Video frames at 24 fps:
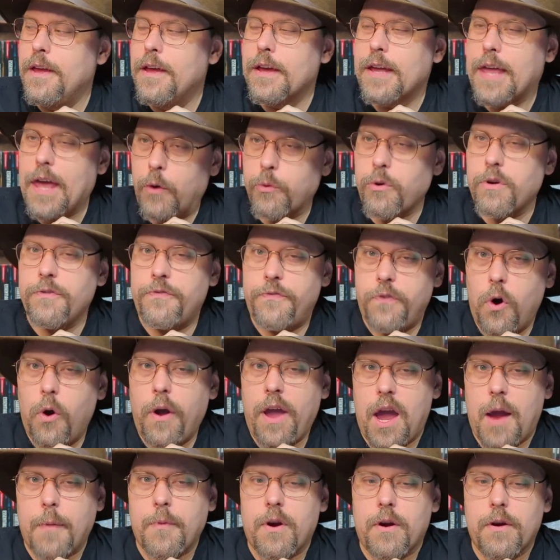Gelrin
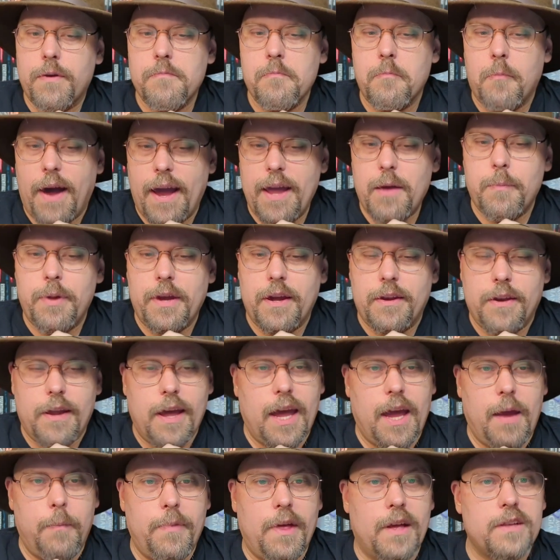Foehammer might be a
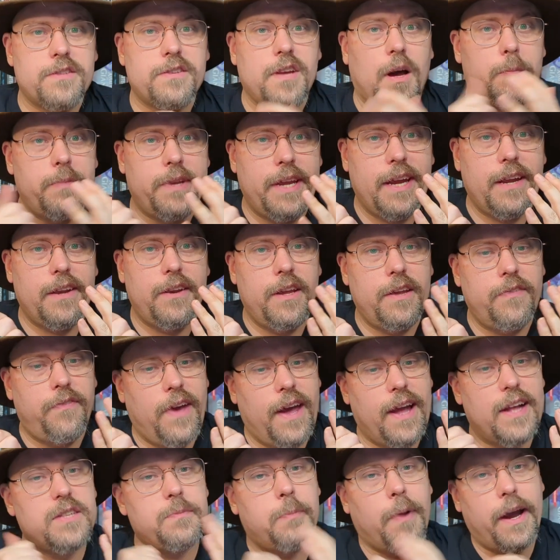name that some D&D
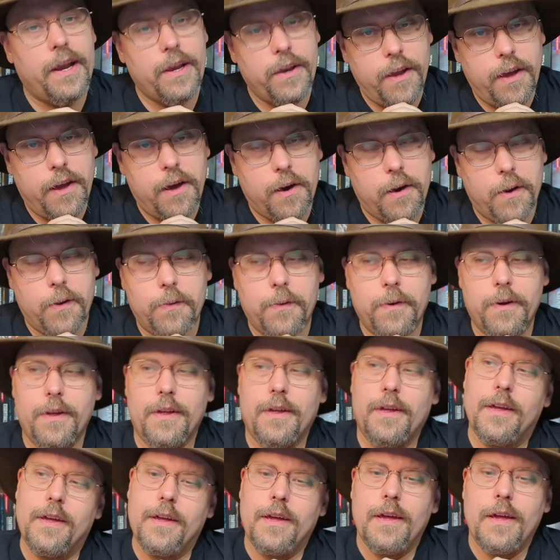fans might know.
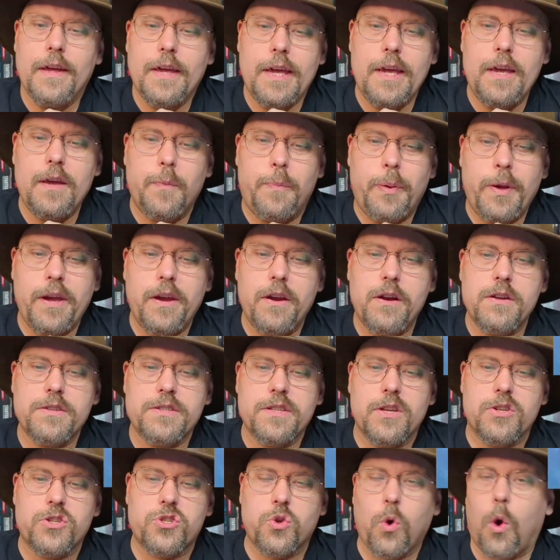He appears
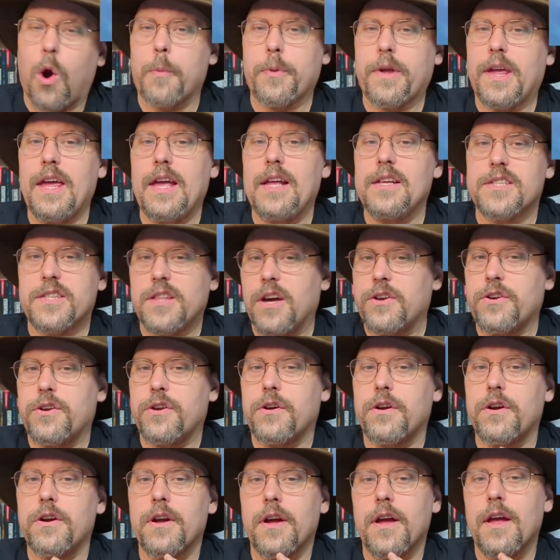in the Storm King's
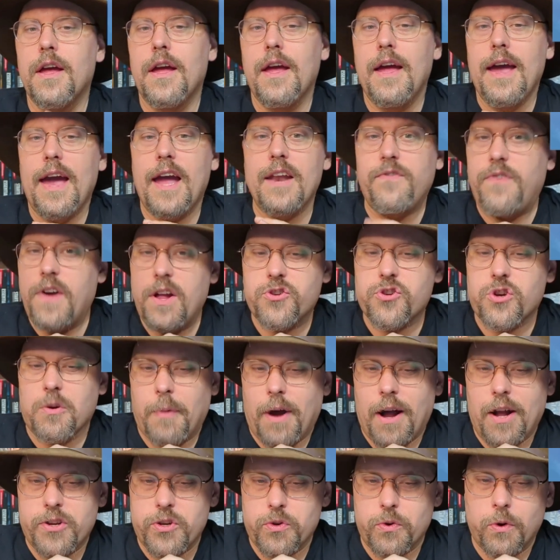Thunder adventure
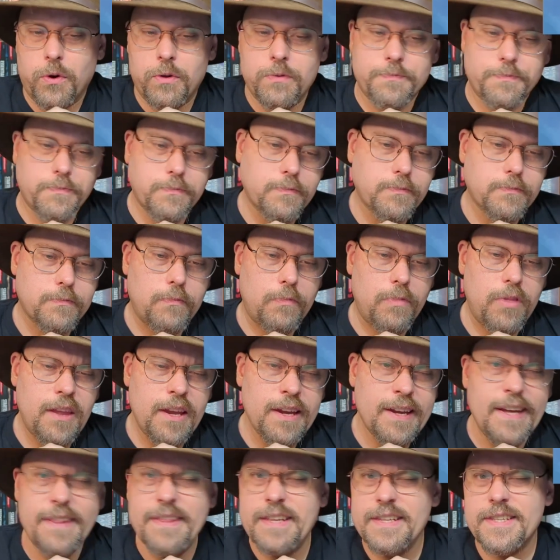module
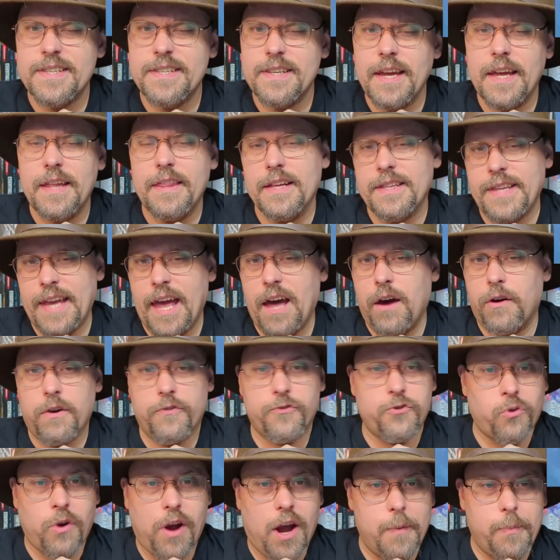in the town
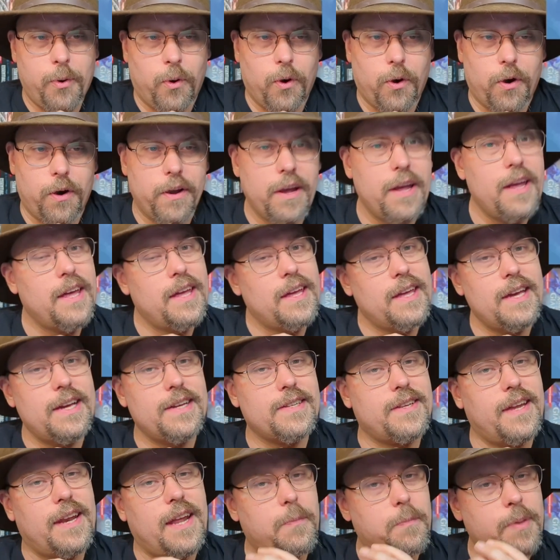of Tribor. He
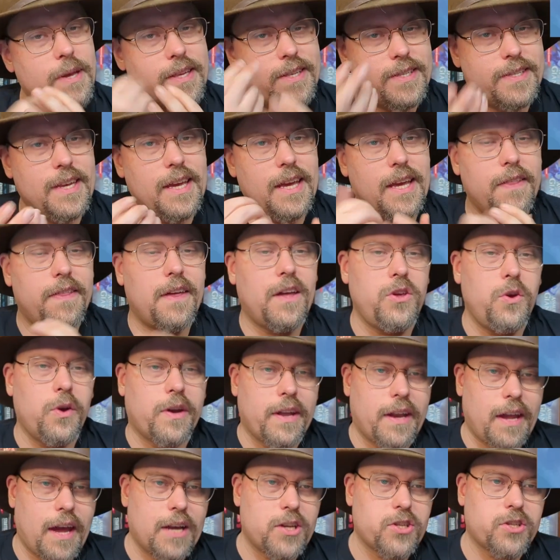is an NPC that you
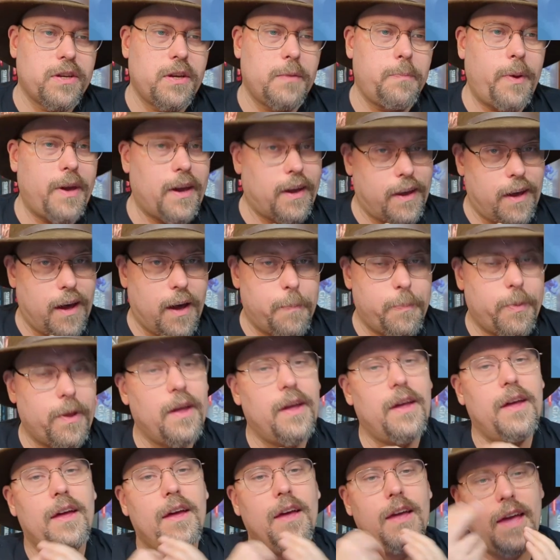can actually pick up
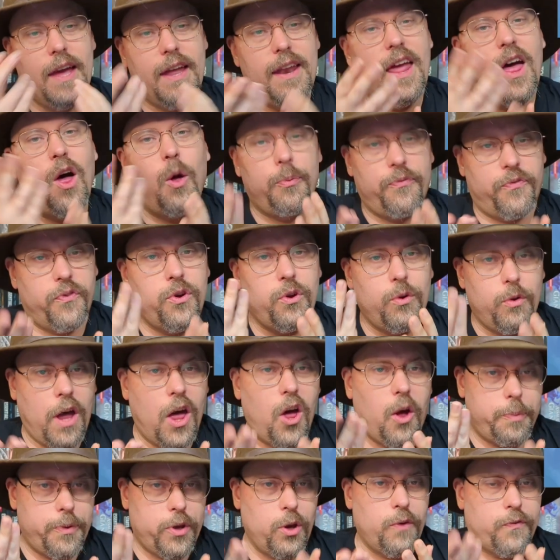and help
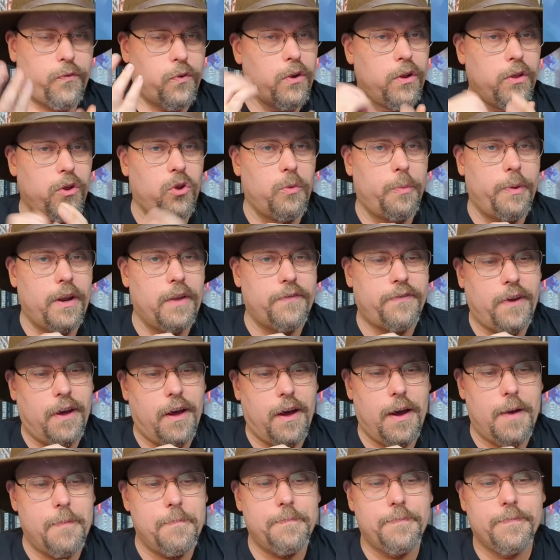you for a little bit of
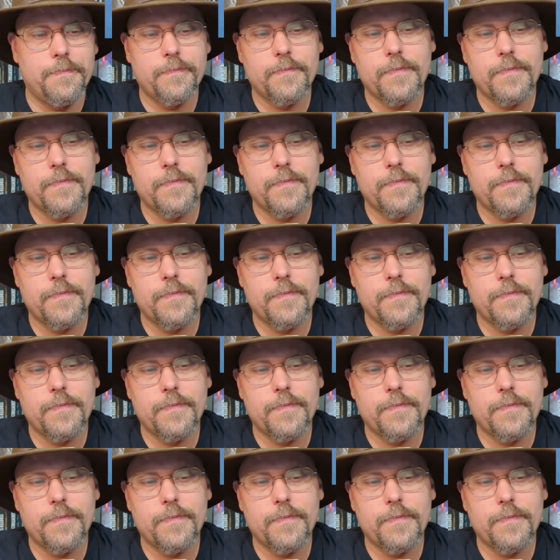time.